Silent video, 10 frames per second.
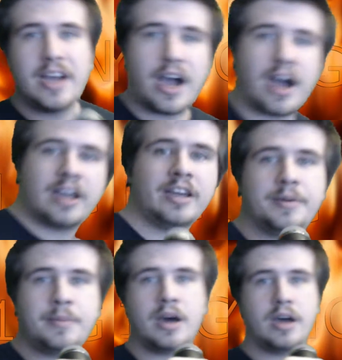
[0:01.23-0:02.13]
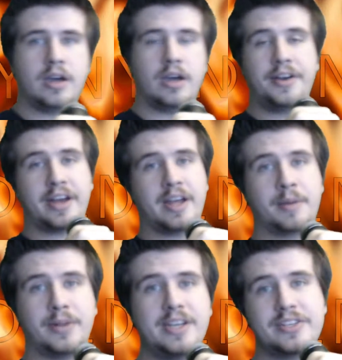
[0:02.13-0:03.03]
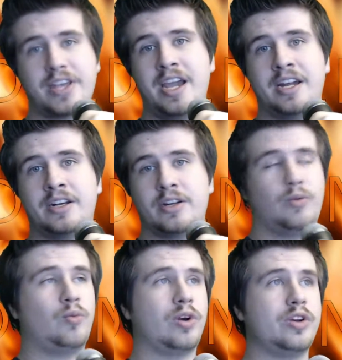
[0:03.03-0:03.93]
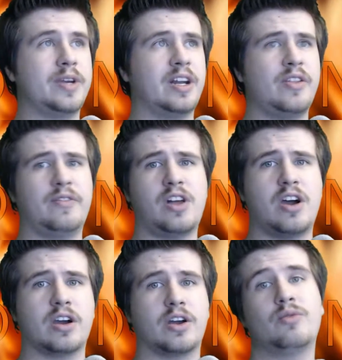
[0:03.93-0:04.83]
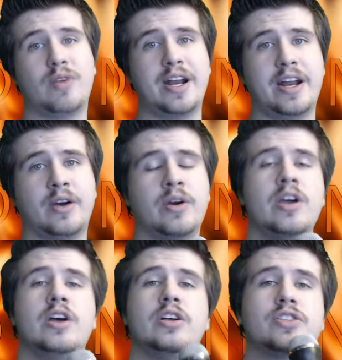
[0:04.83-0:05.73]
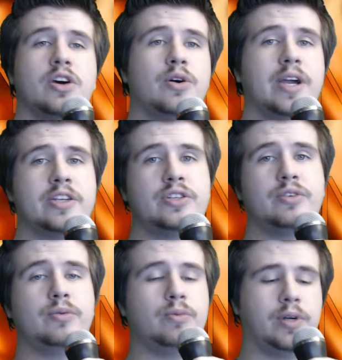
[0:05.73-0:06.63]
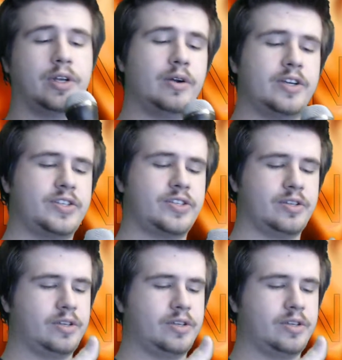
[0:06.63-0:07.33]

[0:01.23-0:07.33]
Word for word: I am uh, Undying Blaze, and we're doing another vlog right now. So, as you will notice,